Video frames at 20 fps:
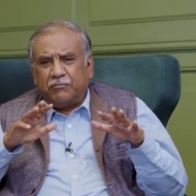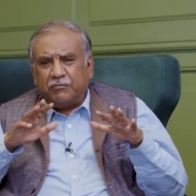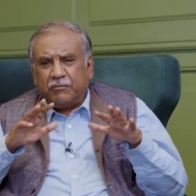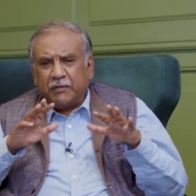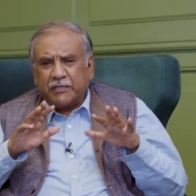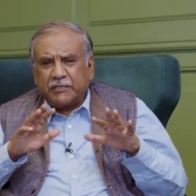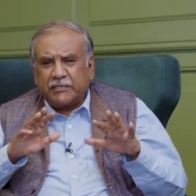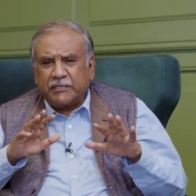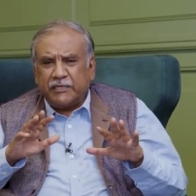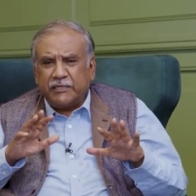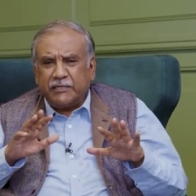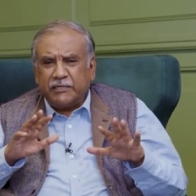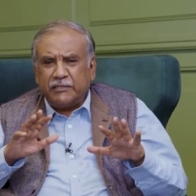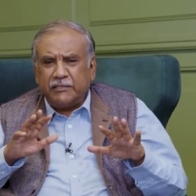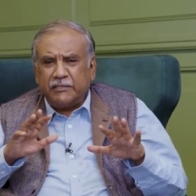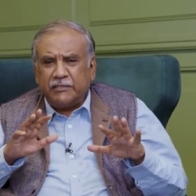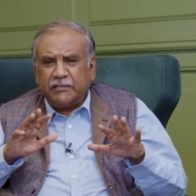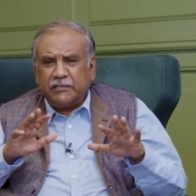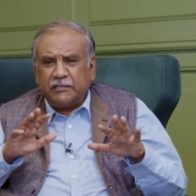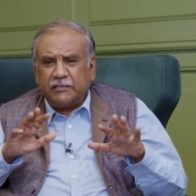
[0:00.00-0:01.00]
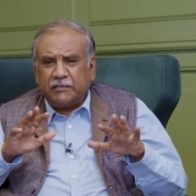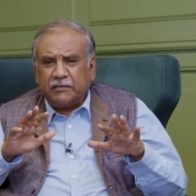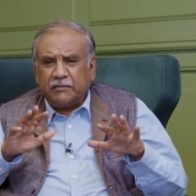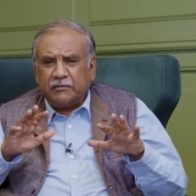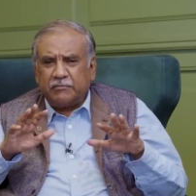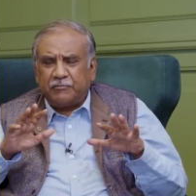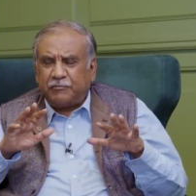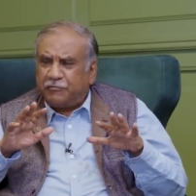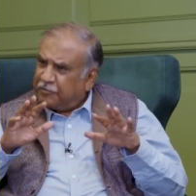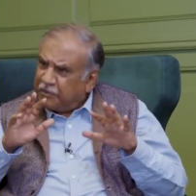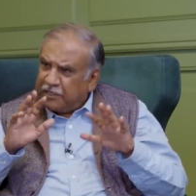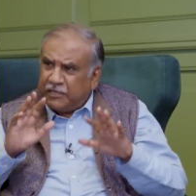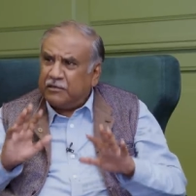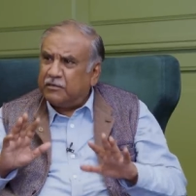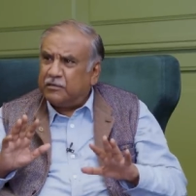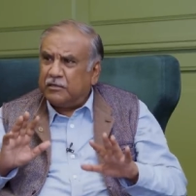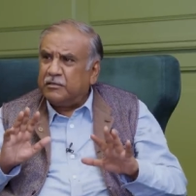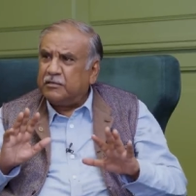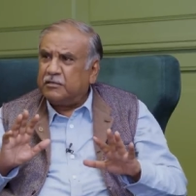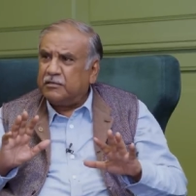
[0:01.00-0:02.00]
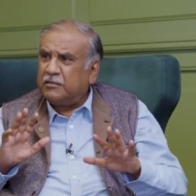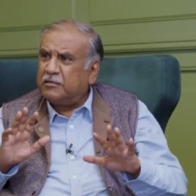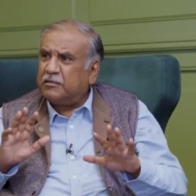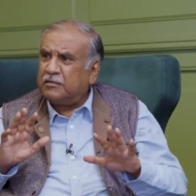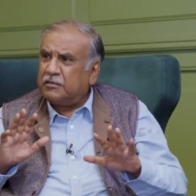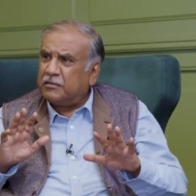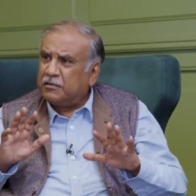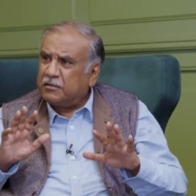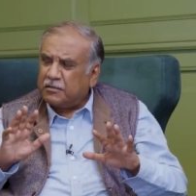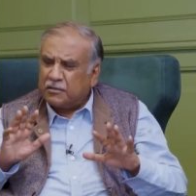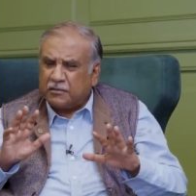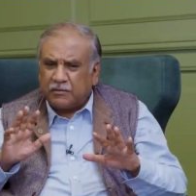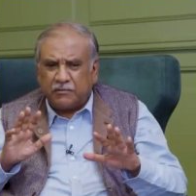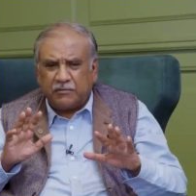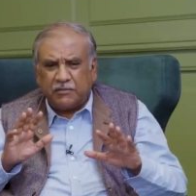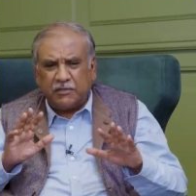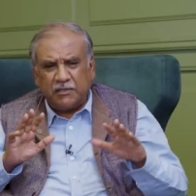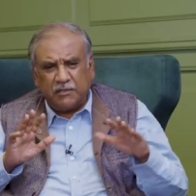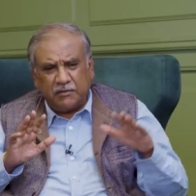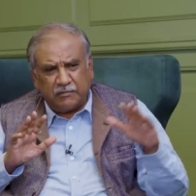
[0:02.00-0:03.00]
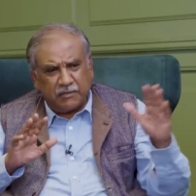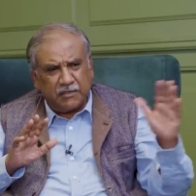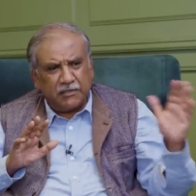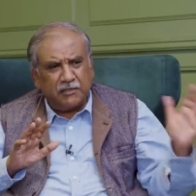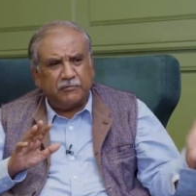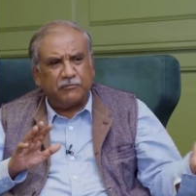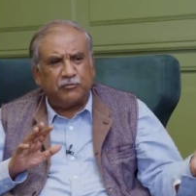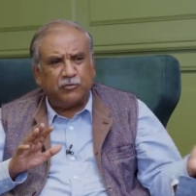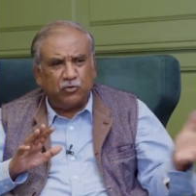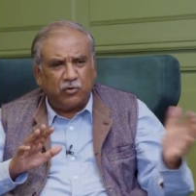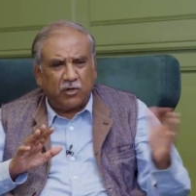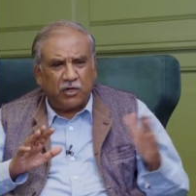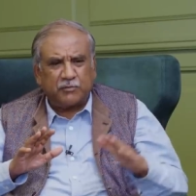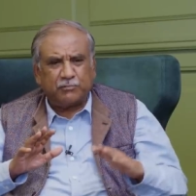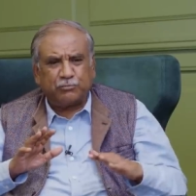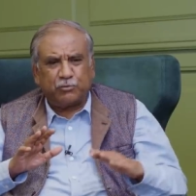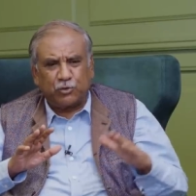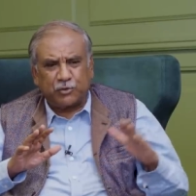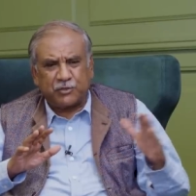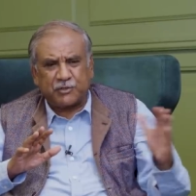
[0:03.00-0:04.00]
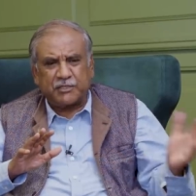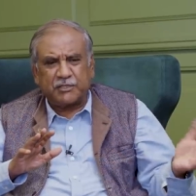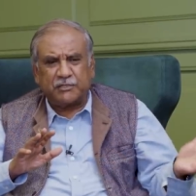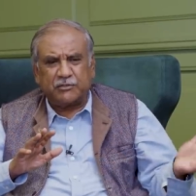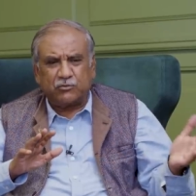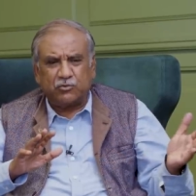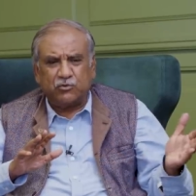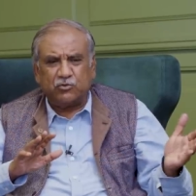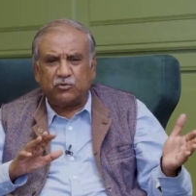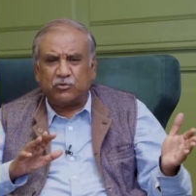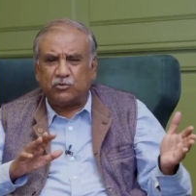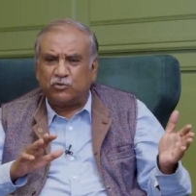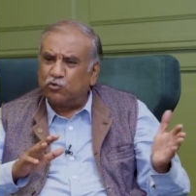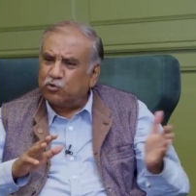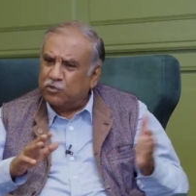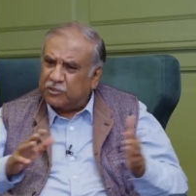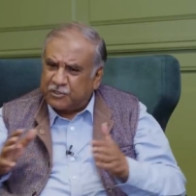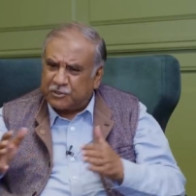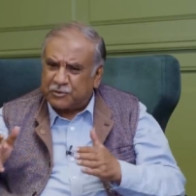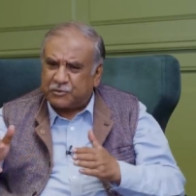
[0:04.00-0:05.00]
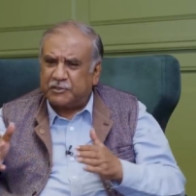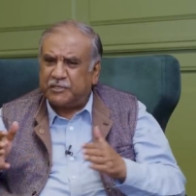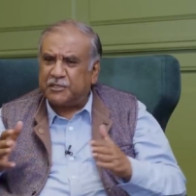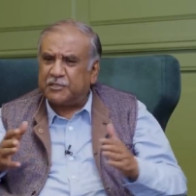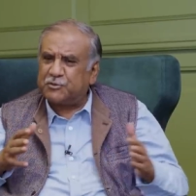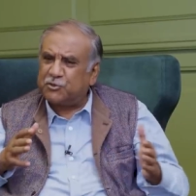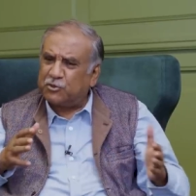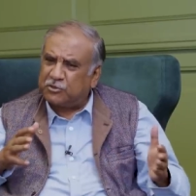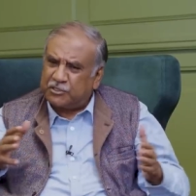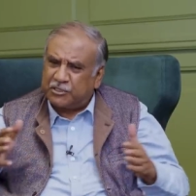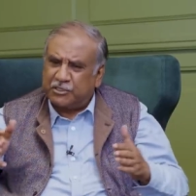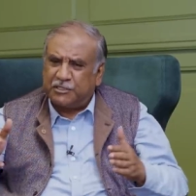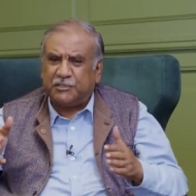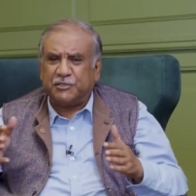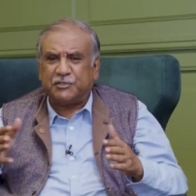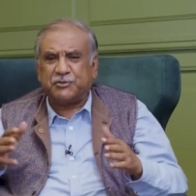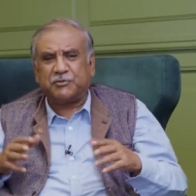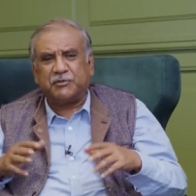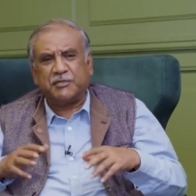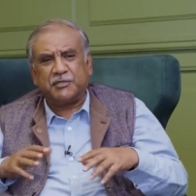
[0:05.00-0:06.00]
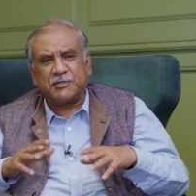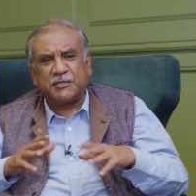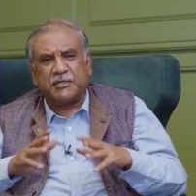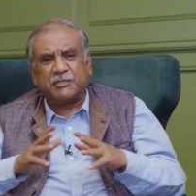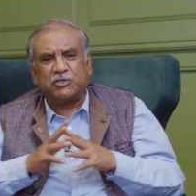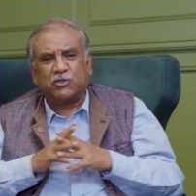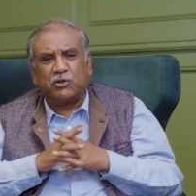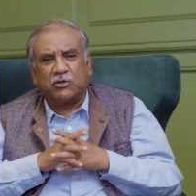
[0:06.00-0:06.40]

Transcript: Working in the field, even if you are posted to 2 districts or 3 districts at